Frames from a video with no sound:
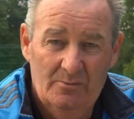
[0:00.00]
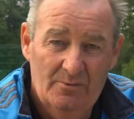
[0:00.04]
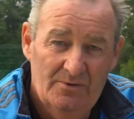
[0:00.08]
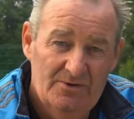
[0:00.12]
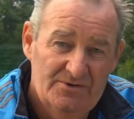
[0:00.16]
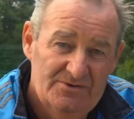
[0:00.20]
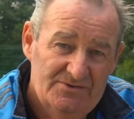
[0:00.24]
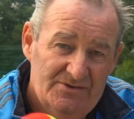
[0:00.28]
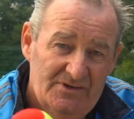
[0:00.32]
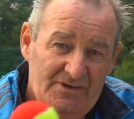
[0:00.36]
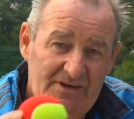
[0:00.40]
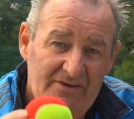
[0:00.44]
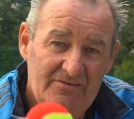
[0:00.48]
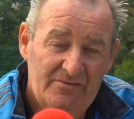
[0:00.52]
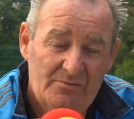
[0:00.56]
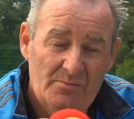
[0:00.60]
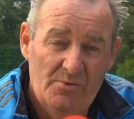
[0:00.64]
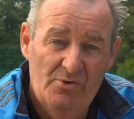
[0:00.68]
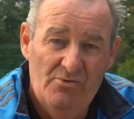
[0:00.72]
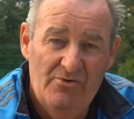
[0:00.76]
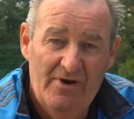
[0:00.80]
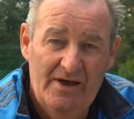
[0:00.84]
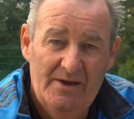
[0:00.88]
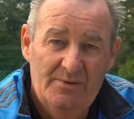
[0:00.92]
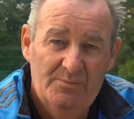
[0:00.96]
Whereas you give them
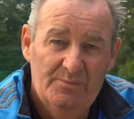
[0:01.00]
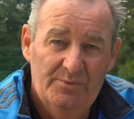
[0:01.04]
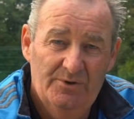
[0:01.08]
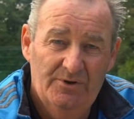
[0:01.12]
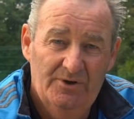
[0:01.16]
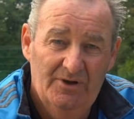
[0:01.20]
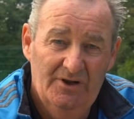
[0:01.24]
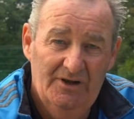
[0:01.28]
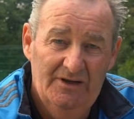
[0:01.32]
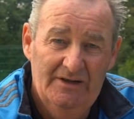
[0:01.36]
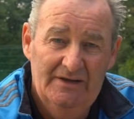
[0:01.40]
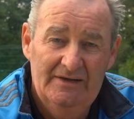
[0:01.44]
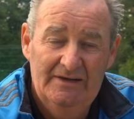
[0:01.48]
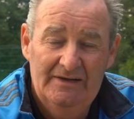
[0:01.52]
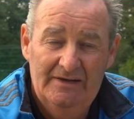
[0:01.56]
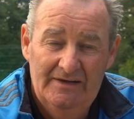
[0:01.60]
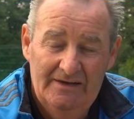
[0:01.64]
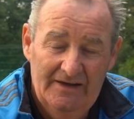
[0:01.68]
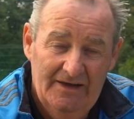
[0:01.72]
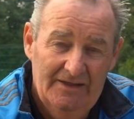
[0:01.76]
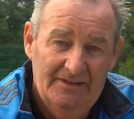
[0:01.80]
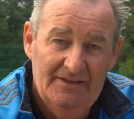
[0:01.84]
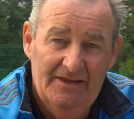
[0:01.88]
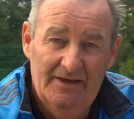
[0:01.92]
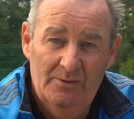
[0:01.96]
a red ball,
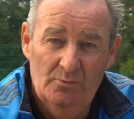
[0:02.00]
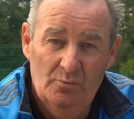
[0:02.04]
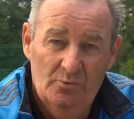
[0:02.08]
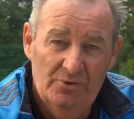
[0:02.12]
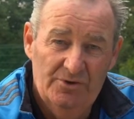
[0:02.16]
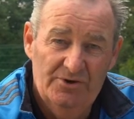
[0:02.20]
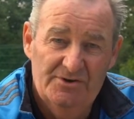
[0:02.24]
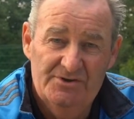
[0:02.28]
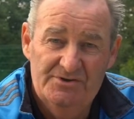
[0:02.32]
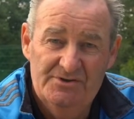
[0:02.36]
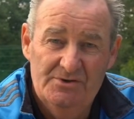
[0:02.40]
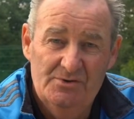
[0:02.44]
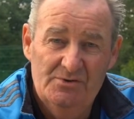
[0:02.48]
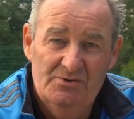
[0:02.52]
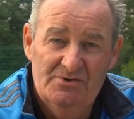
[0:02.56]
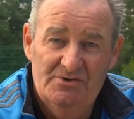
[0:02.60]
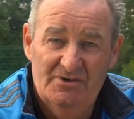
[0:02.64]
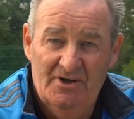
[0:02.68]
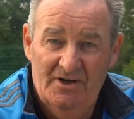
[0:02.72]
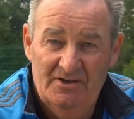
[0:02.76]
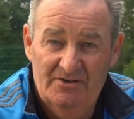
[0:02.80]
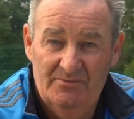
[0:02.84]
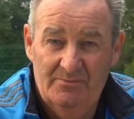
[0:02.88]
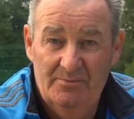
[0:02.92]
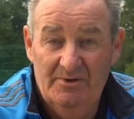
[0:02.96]
and that one or two
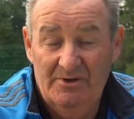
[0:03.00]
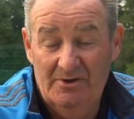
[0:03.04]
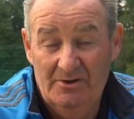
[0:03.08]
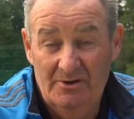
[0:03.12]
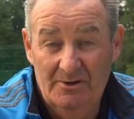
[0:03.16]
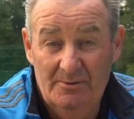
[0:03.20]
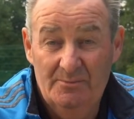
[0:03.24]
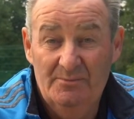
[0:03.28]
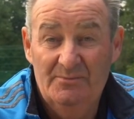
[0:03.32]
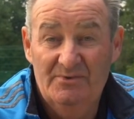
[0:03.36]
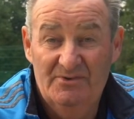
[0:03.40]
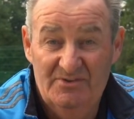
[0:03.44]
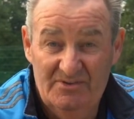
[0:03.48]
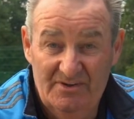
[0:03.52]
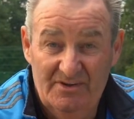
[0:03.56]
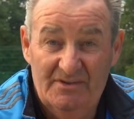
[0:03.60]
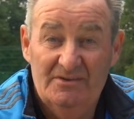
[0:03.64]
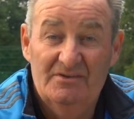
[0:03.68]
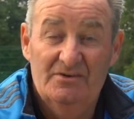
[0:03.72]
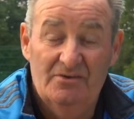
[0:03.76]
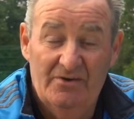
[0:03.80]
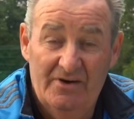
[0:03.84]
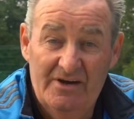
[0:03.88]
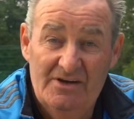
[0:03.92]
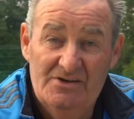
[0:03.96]
shots becomes
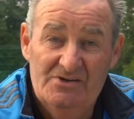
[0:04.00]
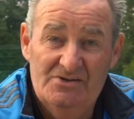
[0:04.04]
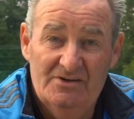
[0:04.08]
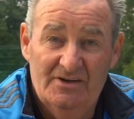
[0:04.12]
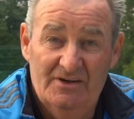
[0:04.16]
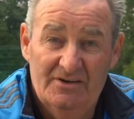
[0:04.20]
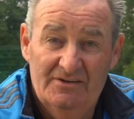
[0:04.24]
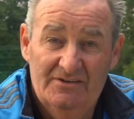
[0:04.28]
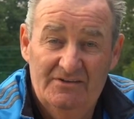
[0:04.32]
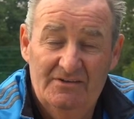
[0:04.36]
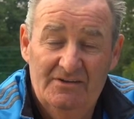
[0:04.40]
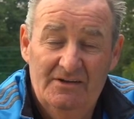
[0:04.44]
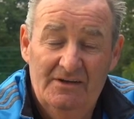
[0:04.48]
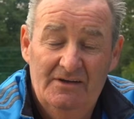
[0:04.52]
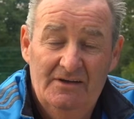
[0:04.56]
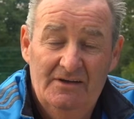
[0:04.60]
six or eight shots.